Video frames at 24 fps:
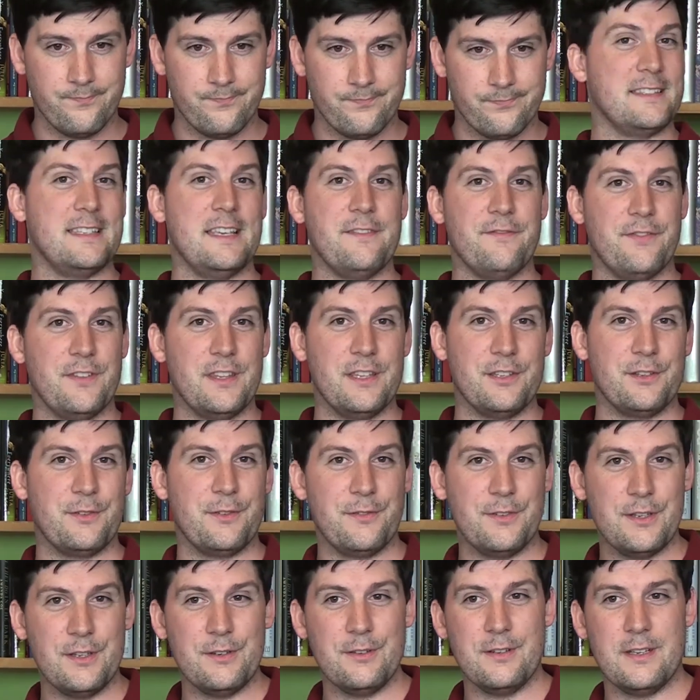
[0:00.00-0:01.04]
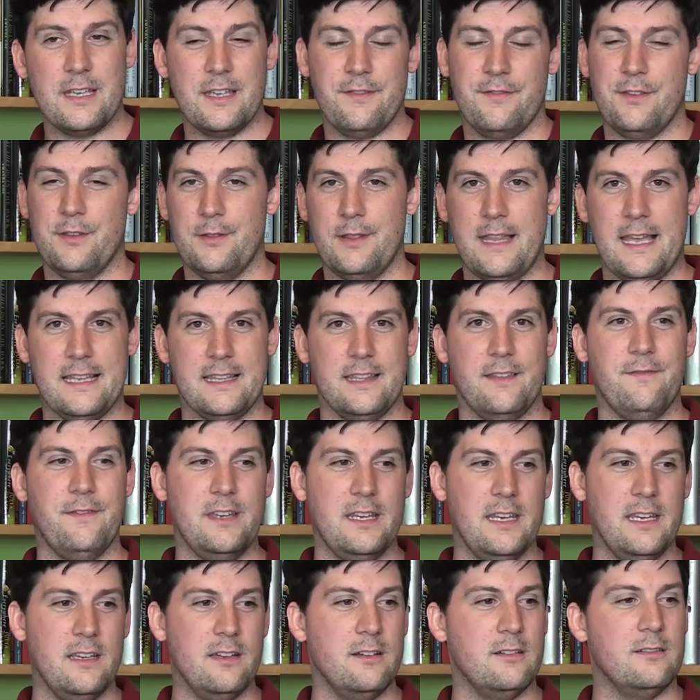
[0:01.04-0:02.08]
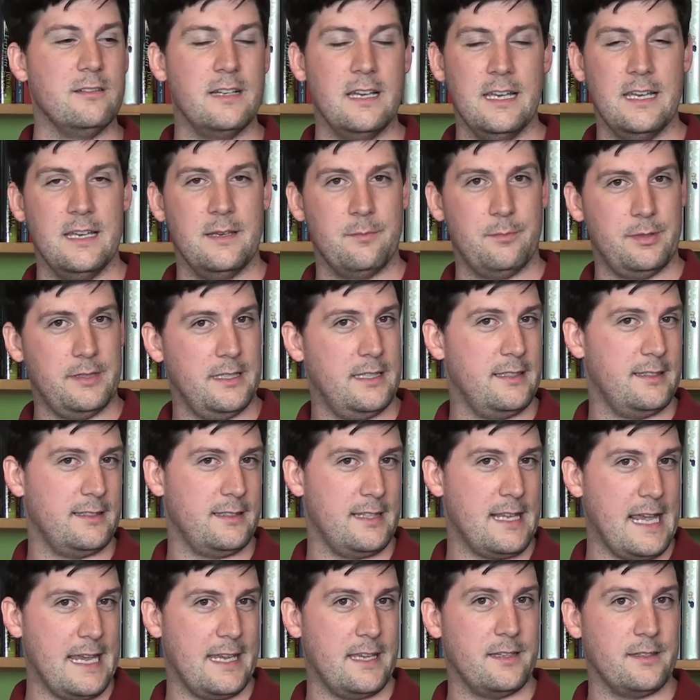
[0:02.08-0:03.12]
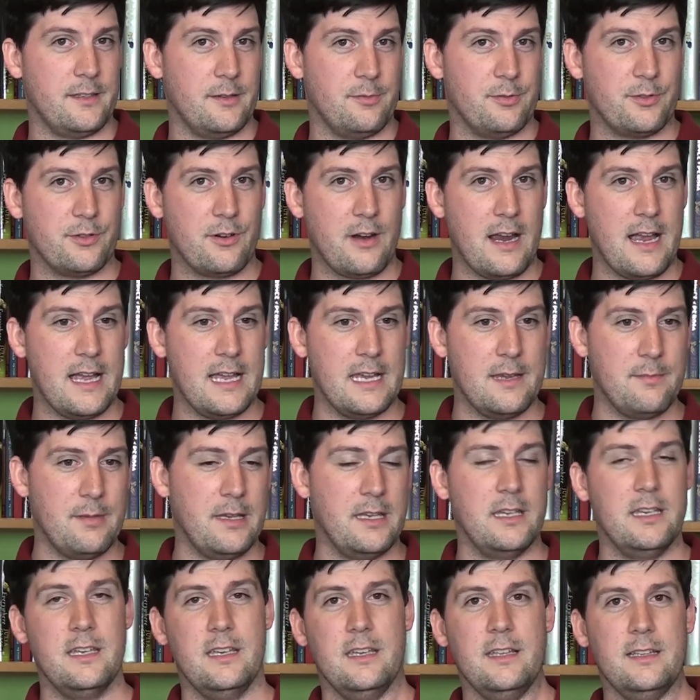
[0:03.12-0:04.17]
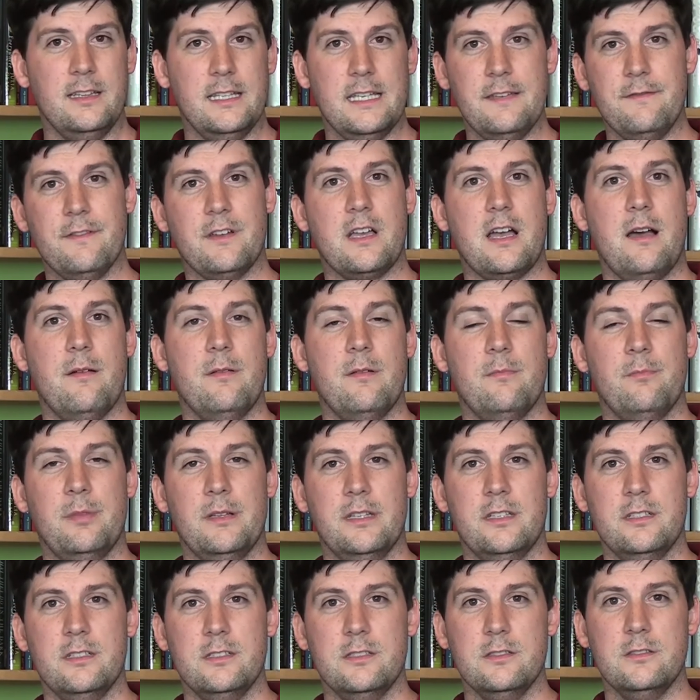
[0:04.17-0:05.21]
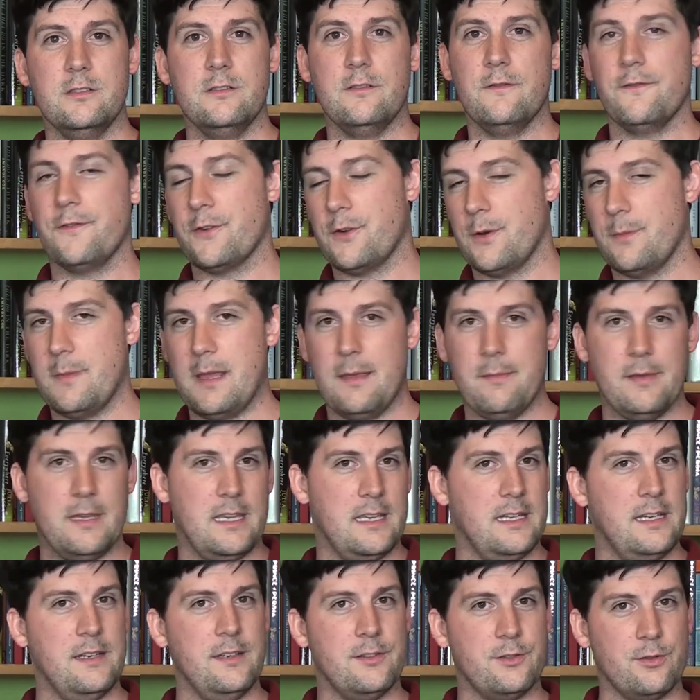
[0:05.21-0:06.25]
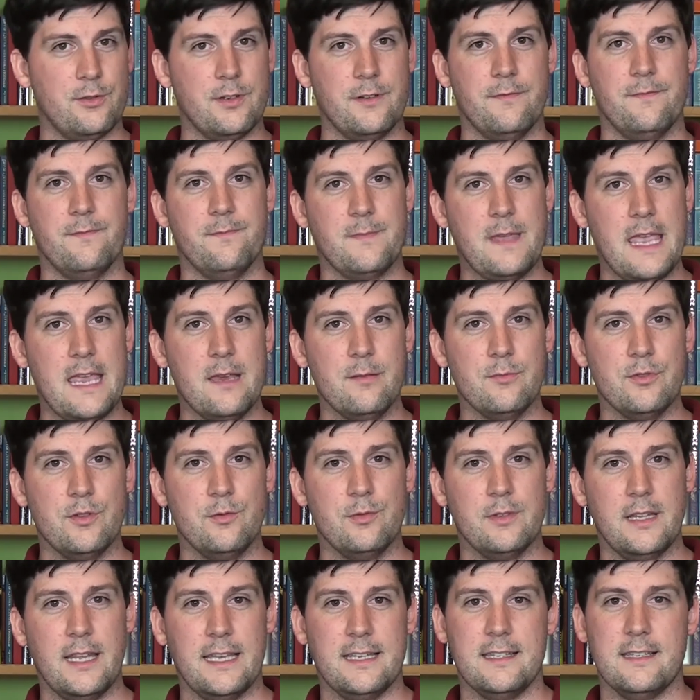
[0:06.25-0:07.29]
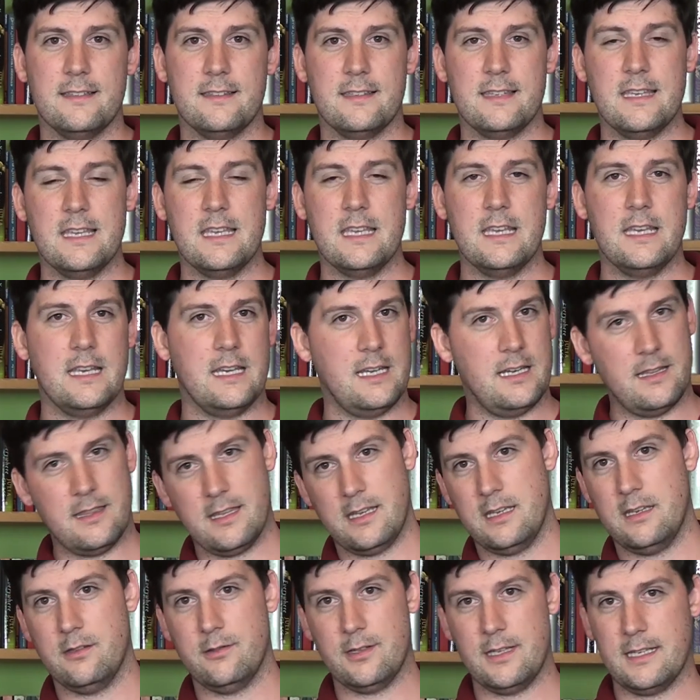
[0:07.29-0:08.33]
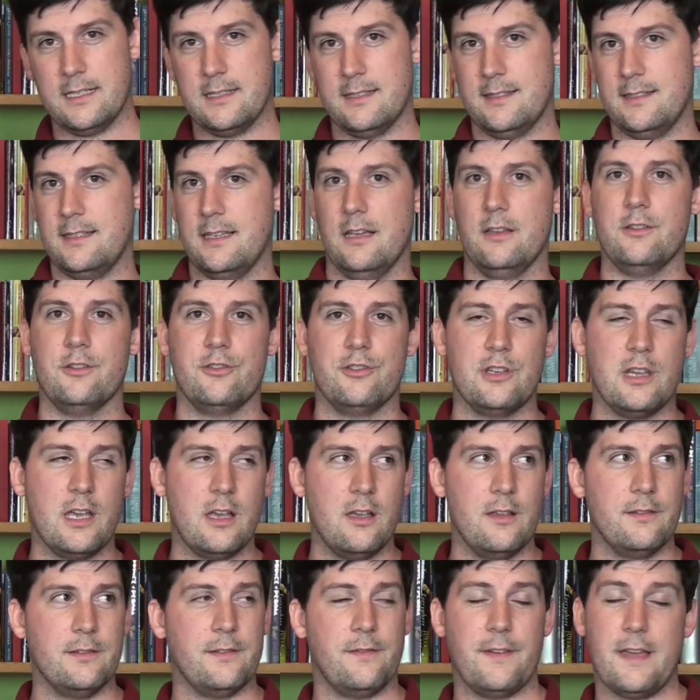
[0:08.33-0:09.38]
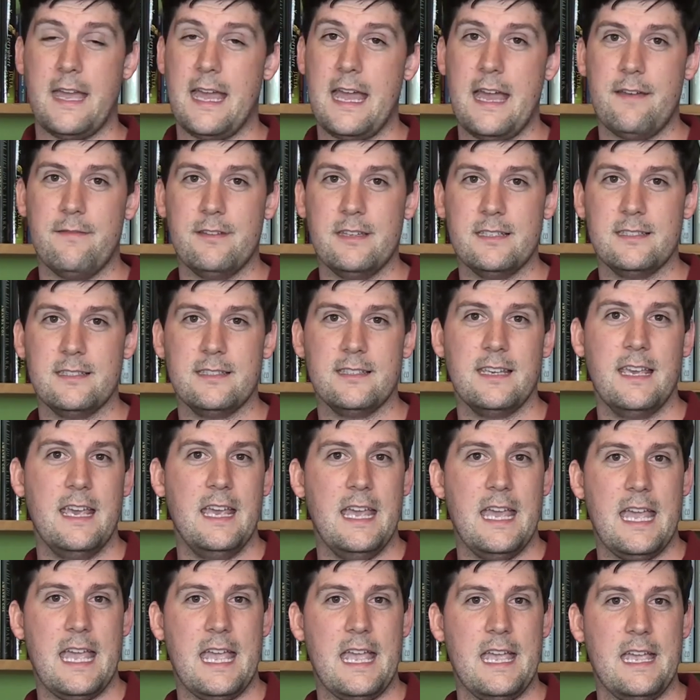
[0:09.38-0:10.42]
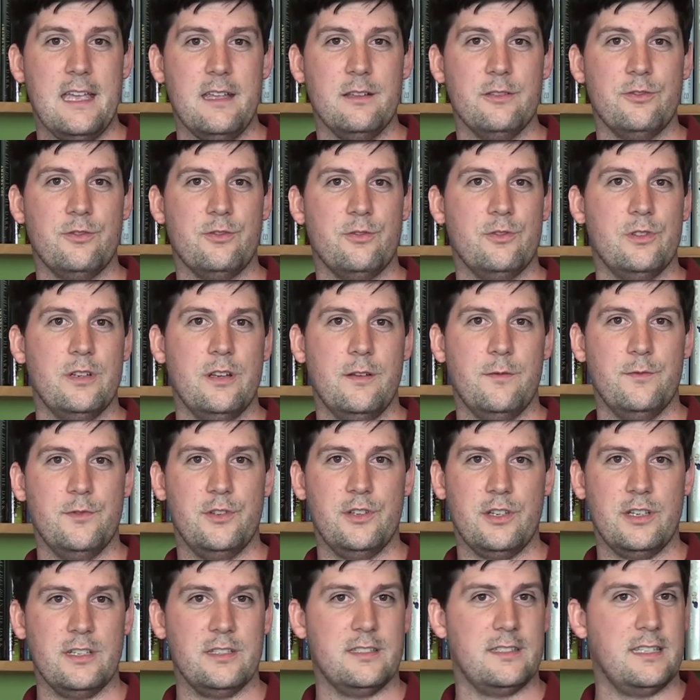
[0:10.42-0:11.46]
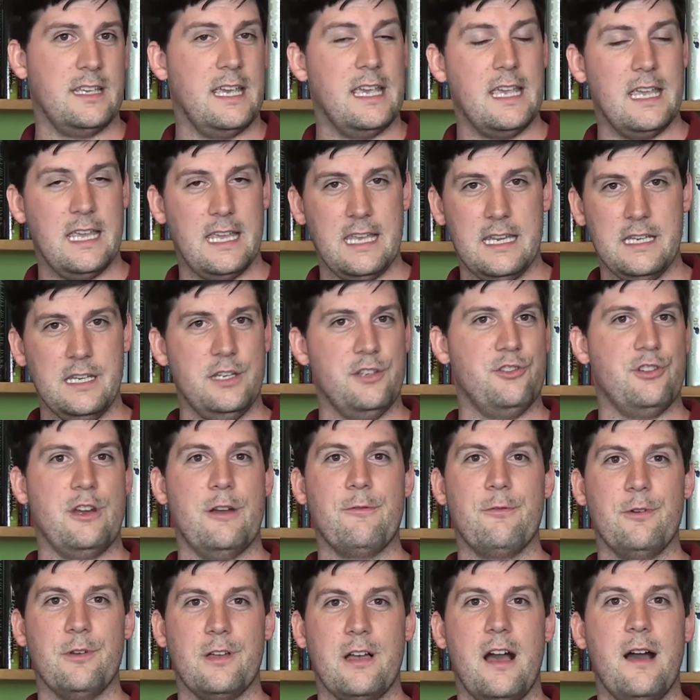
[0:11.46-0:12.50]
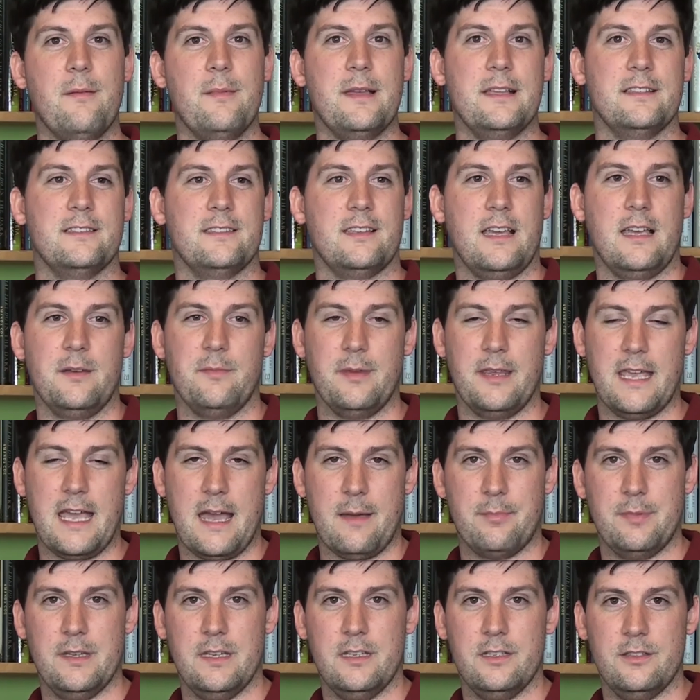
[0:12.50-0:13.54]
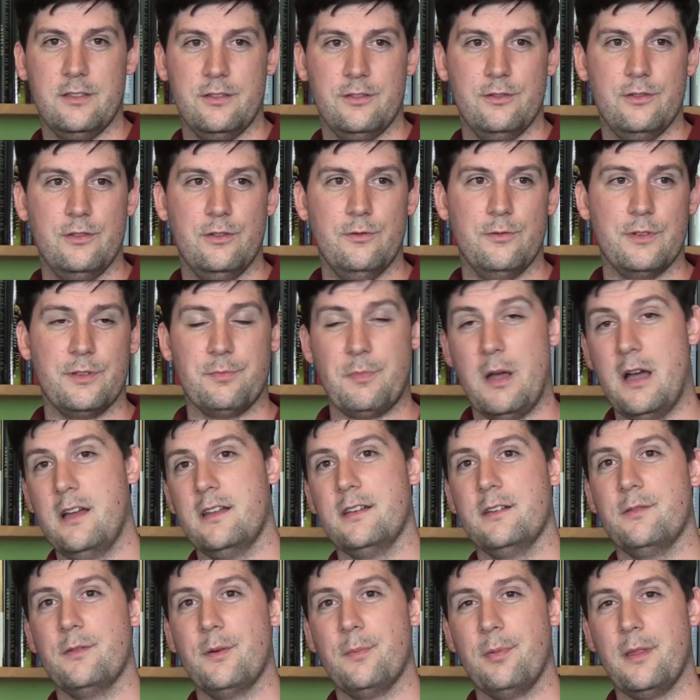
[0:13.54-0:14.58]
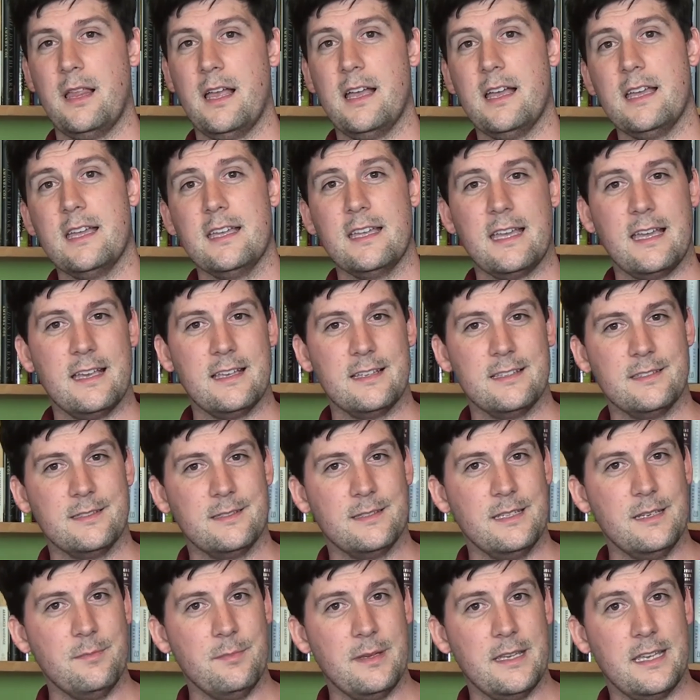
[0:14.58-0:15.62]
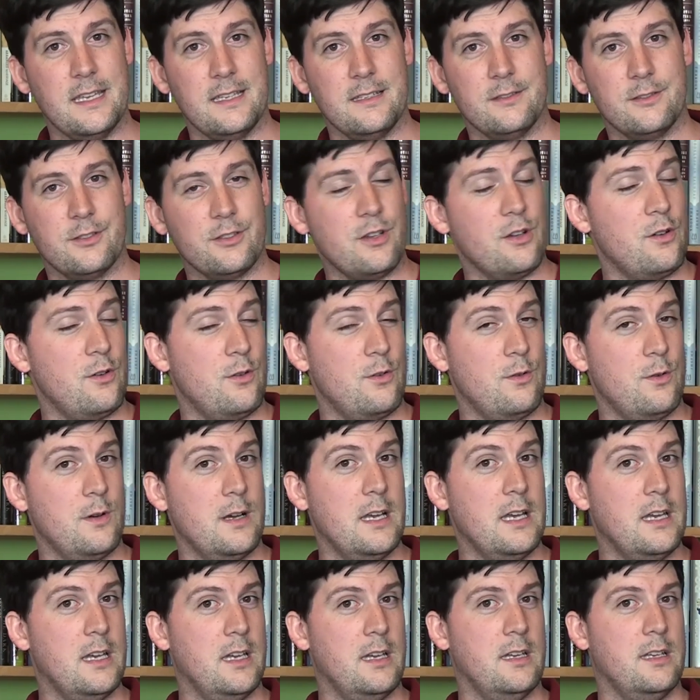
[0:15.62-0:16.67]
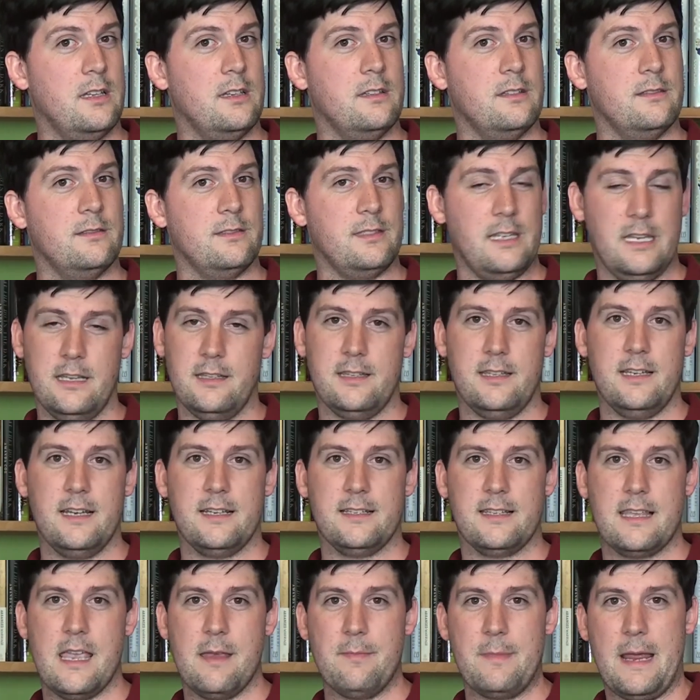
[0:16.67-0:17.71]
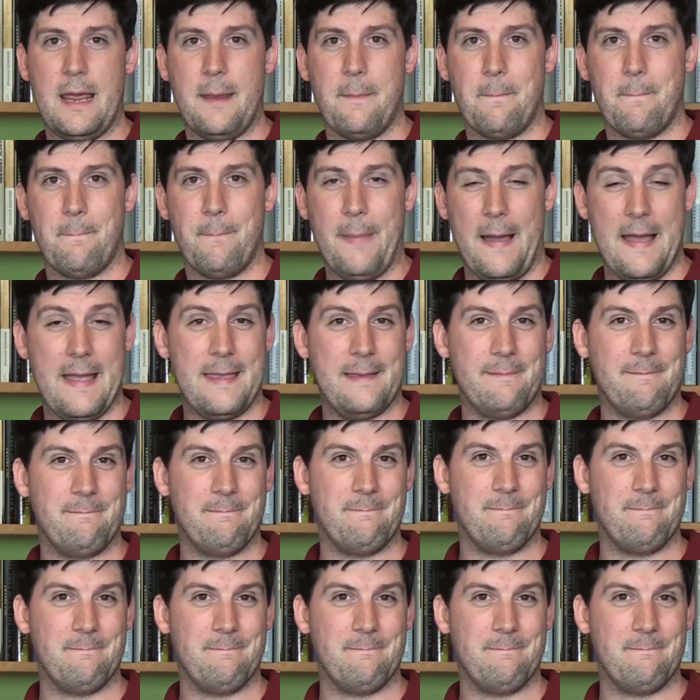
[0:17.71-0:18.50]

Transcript: That's it for this review. If you liked the video, please like and subscribe. Leave a comment below for maybe any sort of games you would like to see, anything you'd like to see on the shelves if I have it, and sort of just any general comments. I'd be happy to respond and reply as need be. So, see you at the next game night. Bye.